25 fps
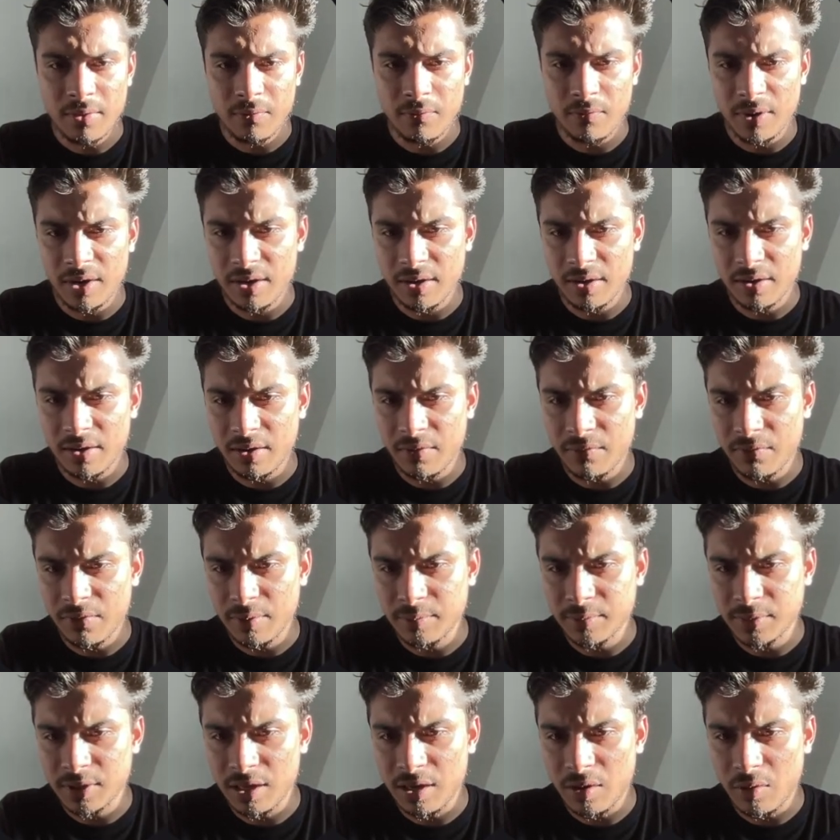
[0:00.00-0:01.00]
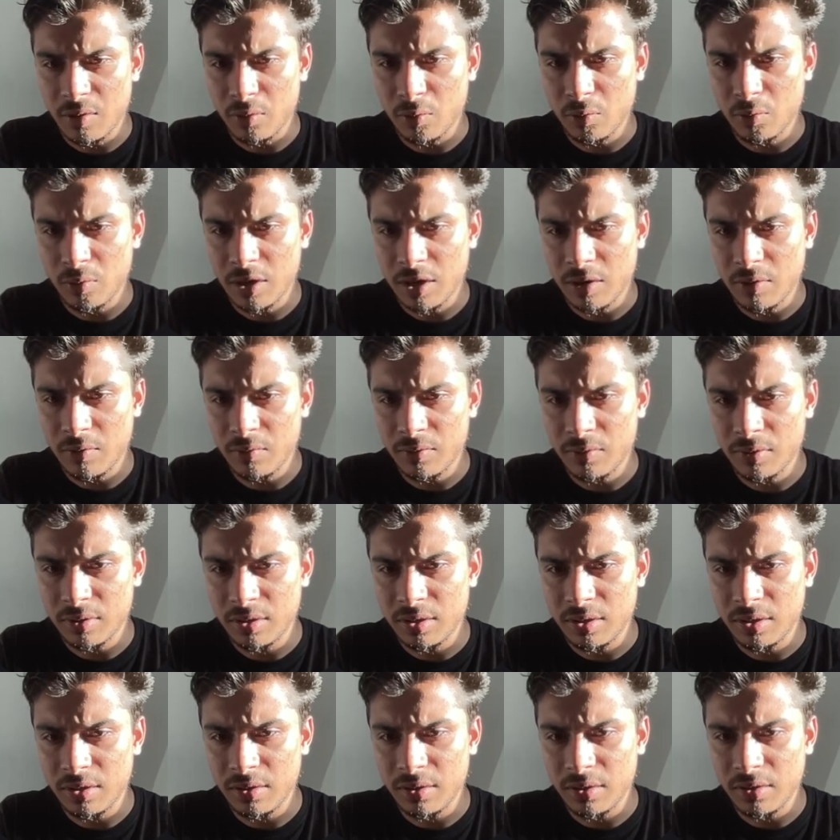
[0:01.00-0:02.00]
vendor confirms they have rolled out
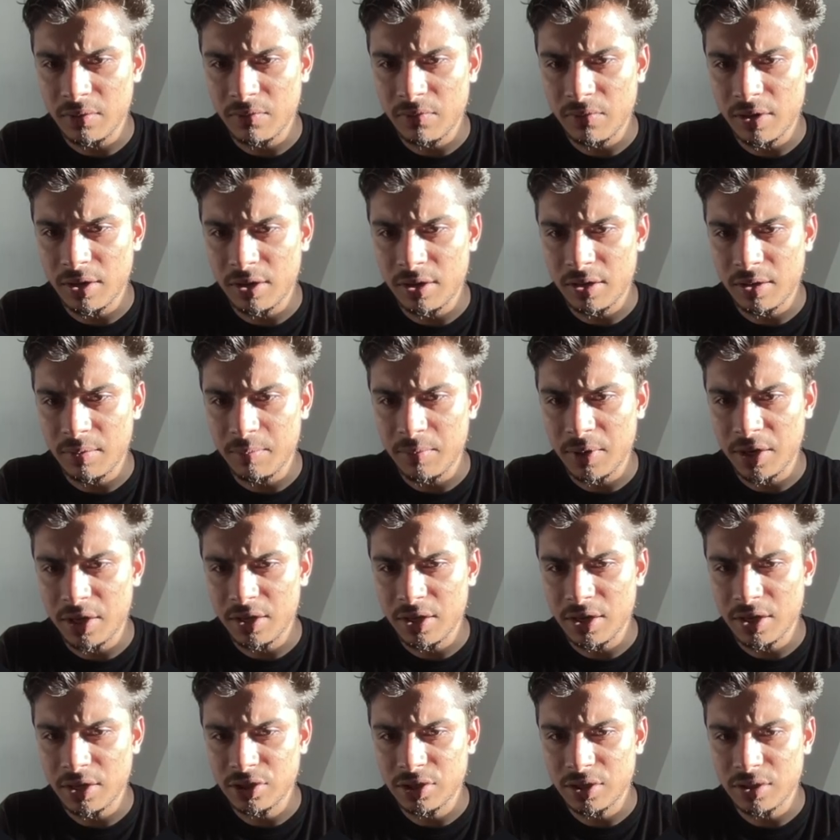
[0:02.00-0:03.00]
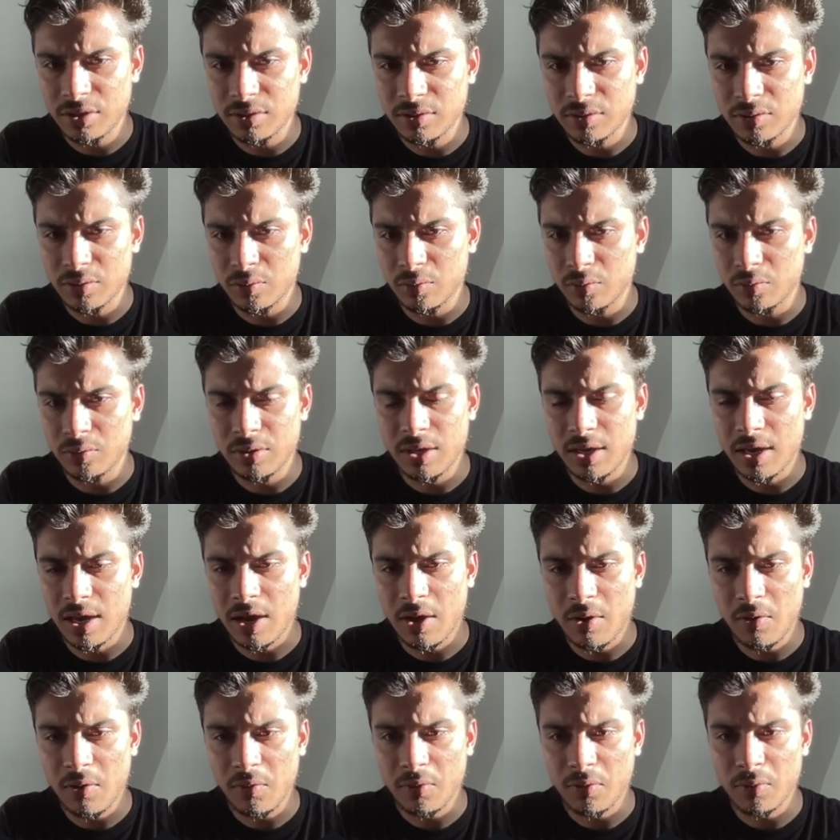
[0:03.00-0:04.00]
the inflate mitigation, so they
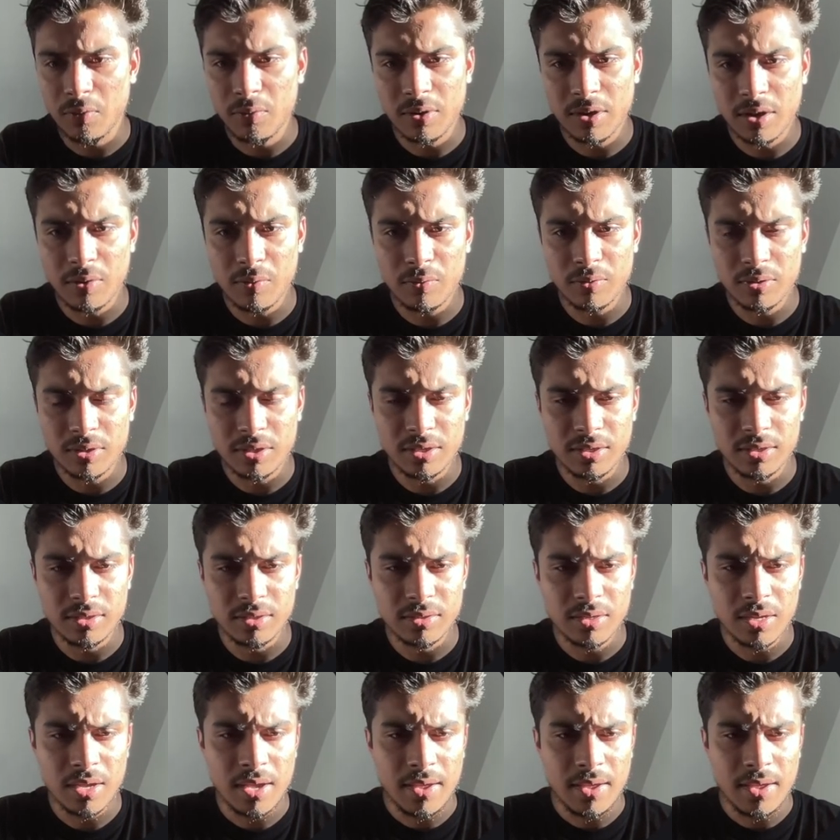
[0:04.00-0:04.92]
have rolled out the